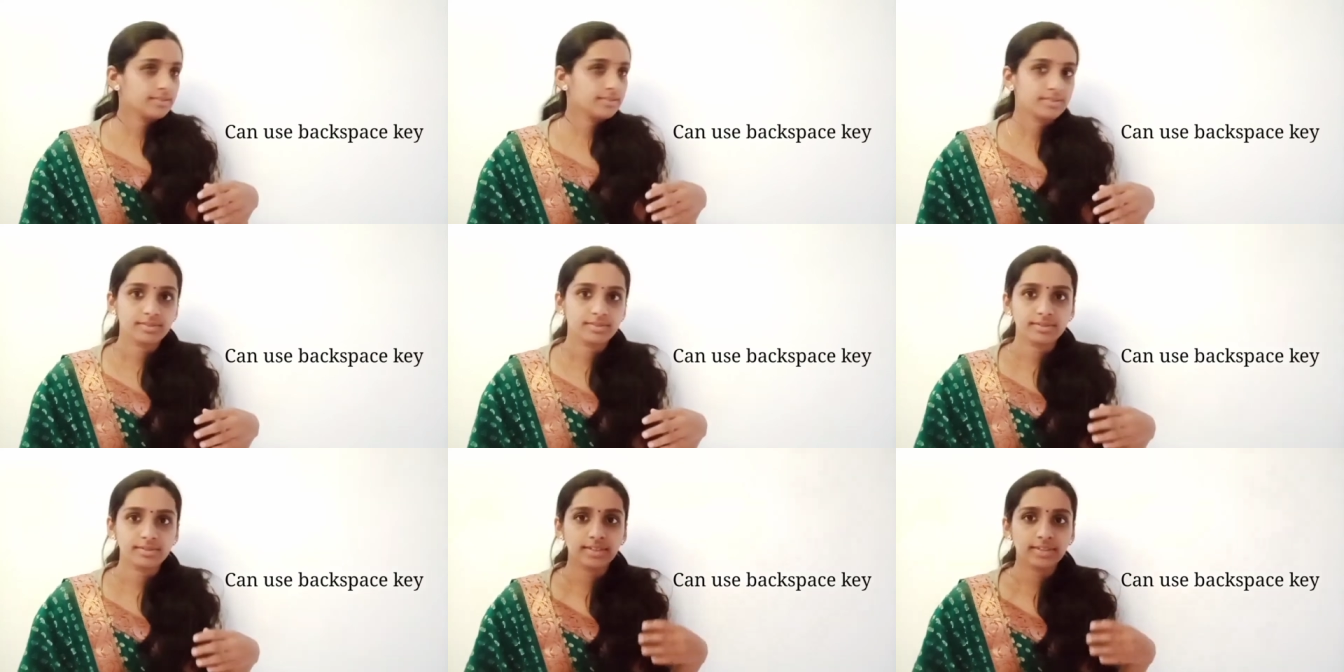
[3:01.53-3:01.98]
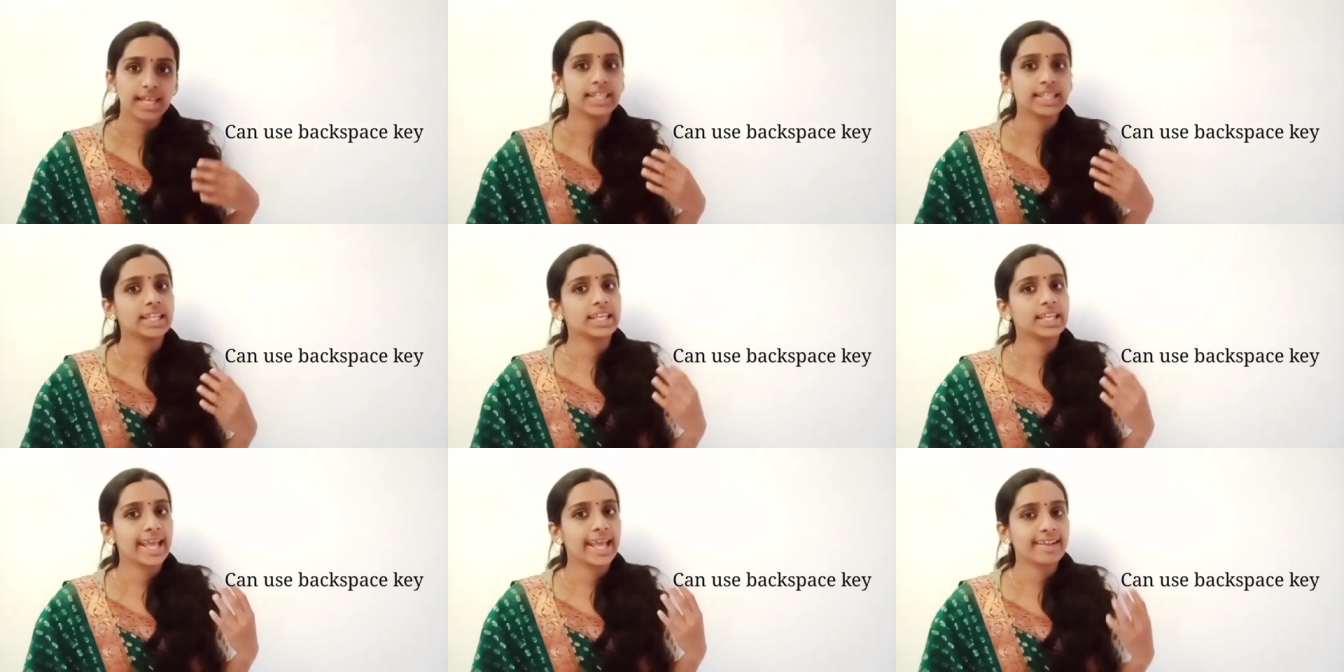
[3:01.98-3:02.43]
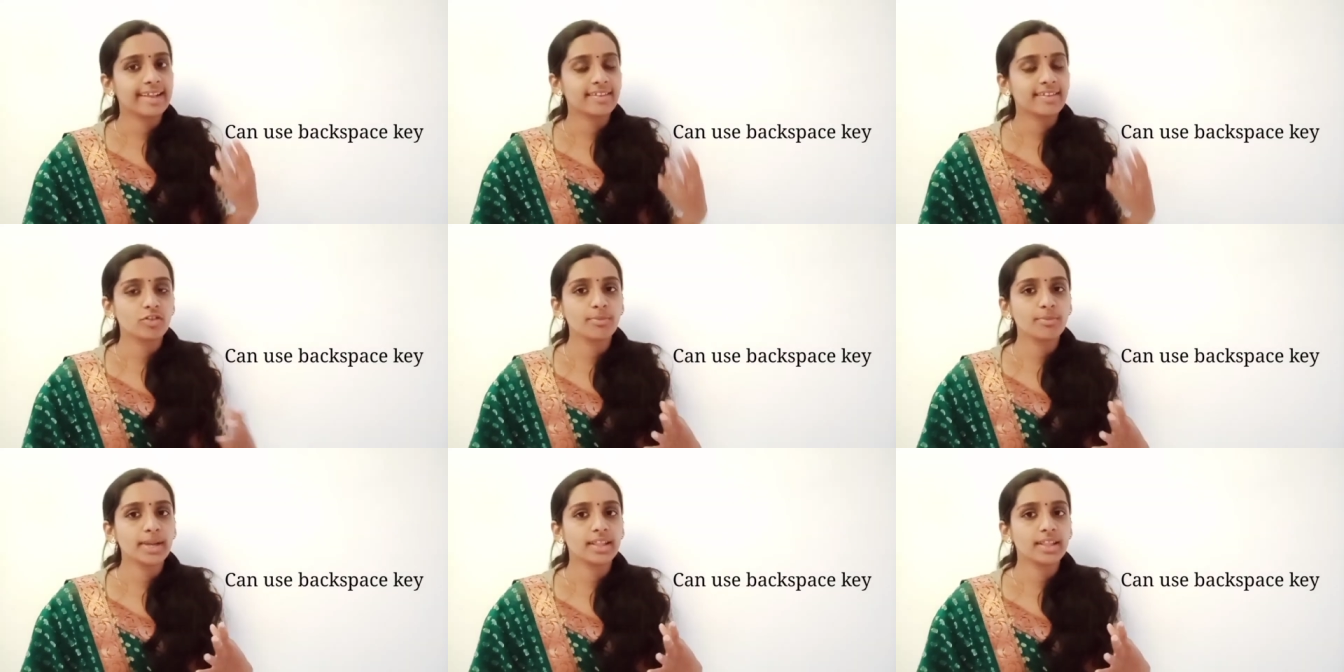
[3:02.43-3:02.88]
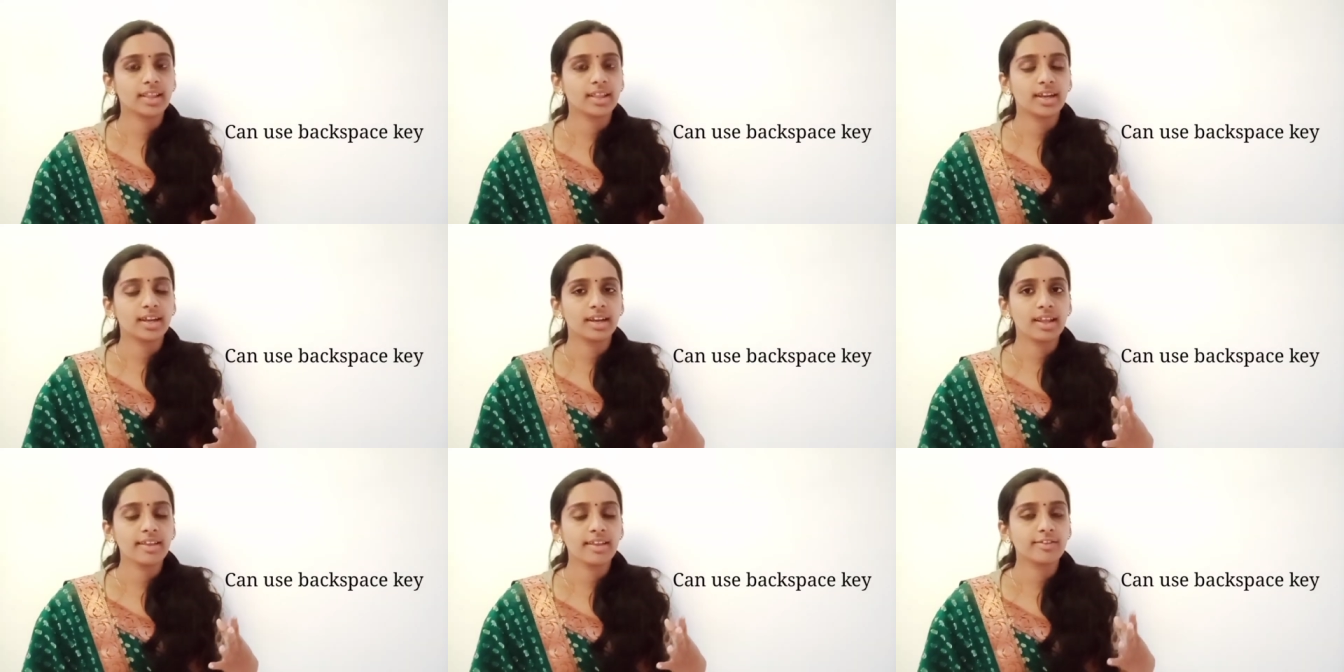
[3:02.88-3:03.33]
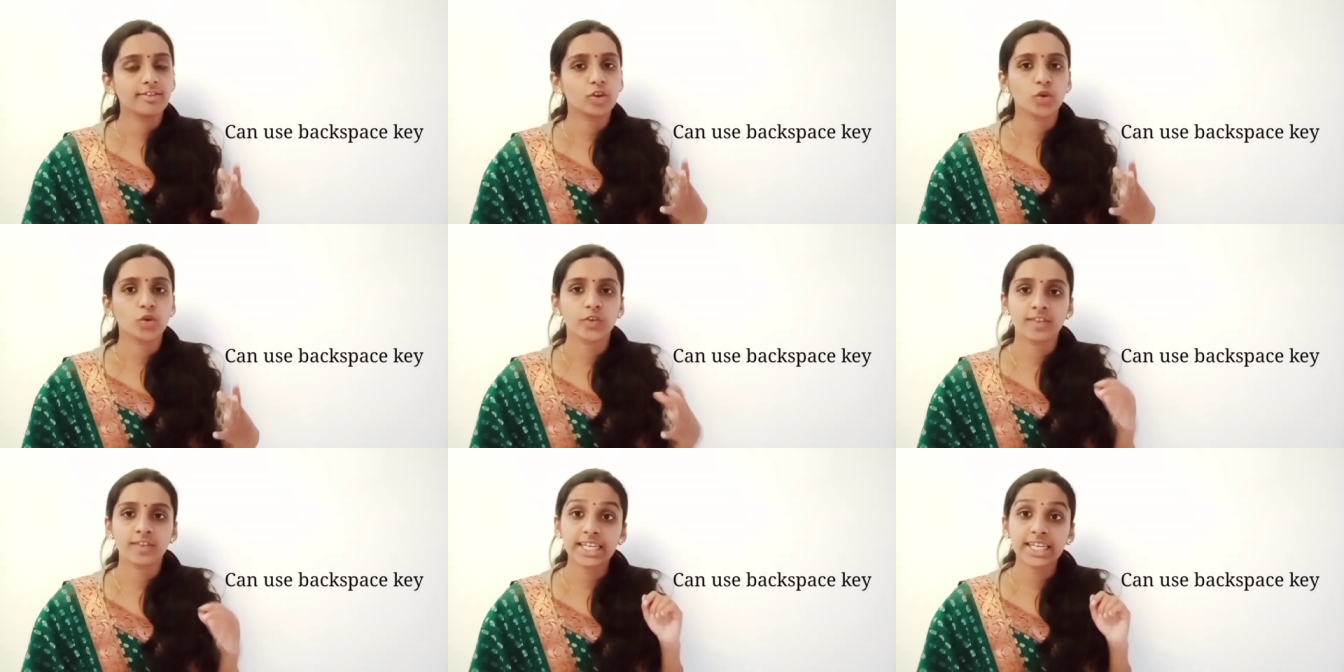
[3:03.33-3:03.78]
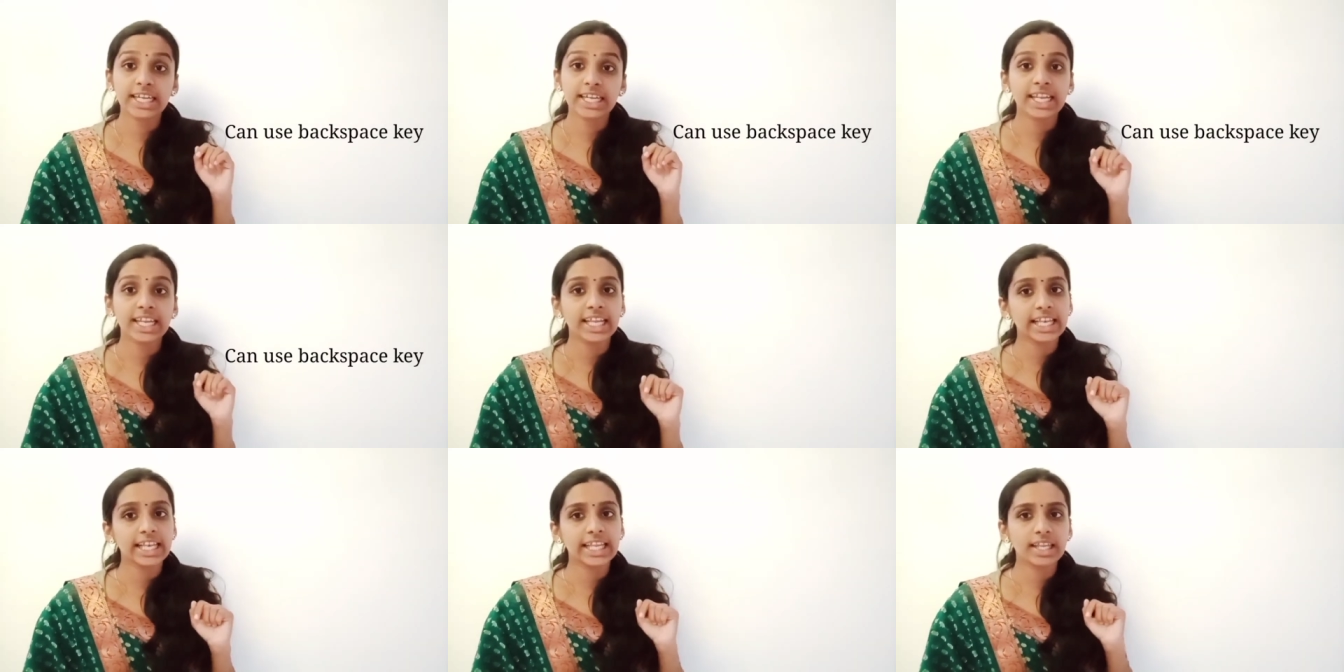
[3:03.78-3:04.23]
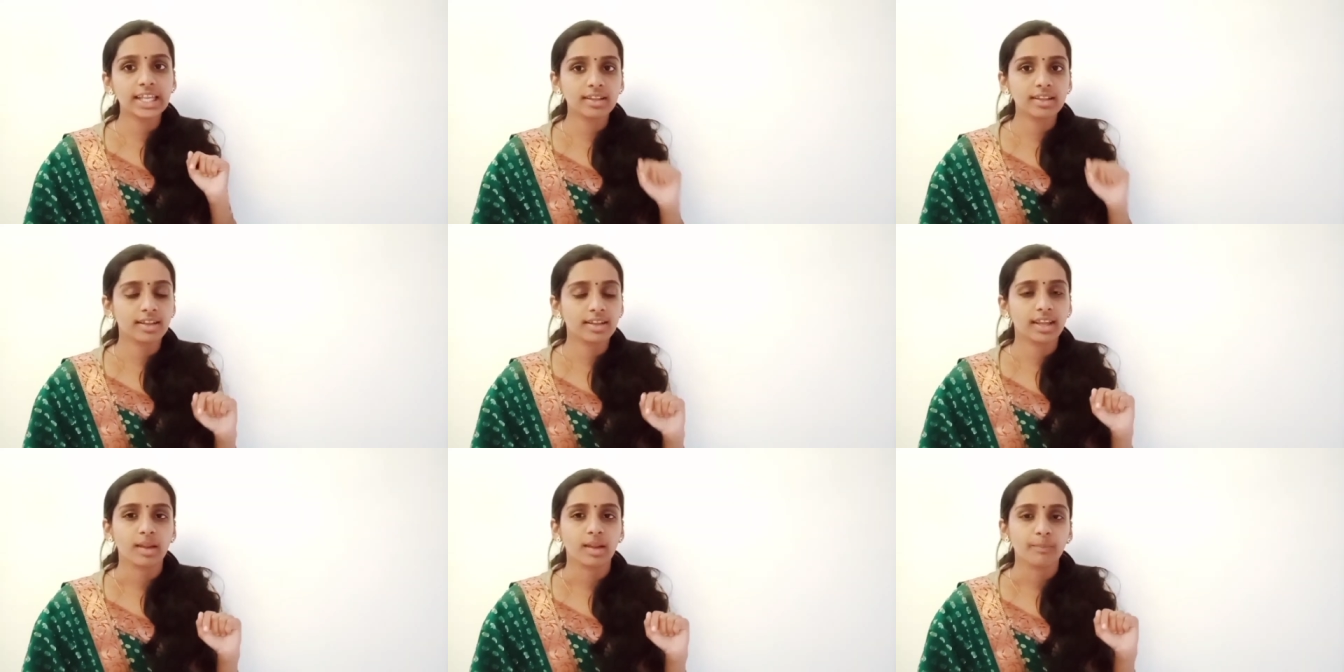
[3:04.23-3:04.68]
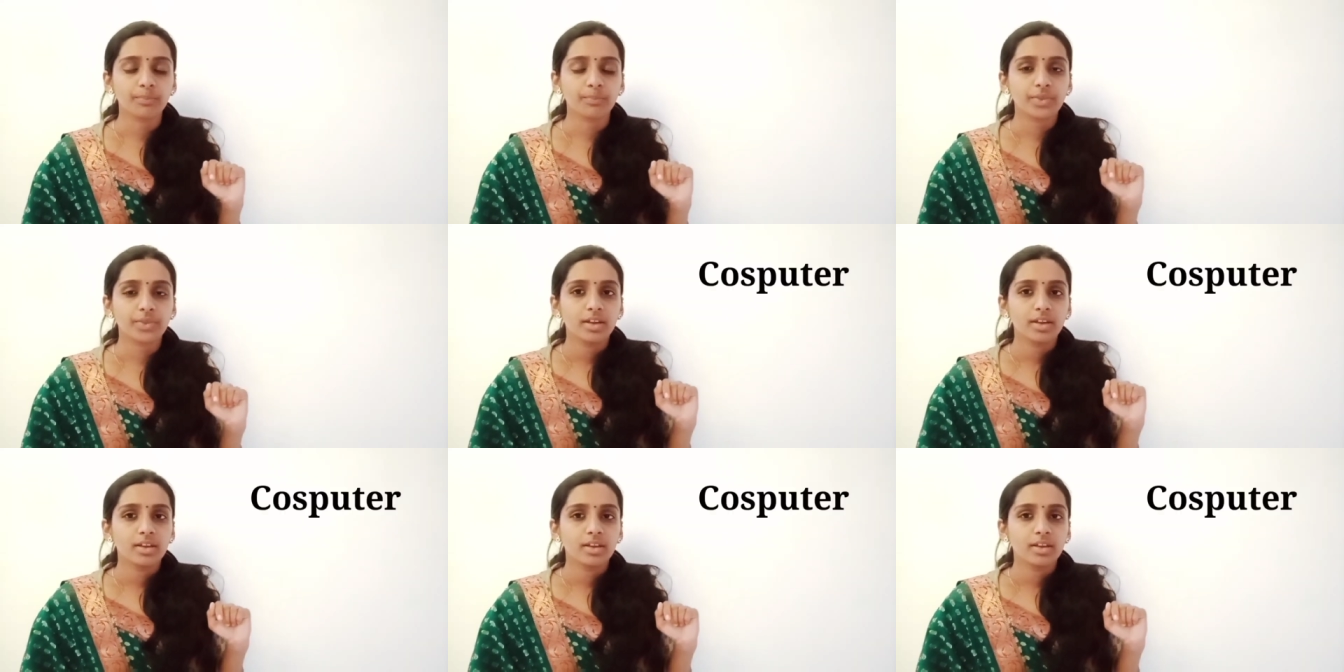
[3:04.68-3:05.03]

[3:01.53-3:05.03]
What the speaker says: Then the next method is using delete key.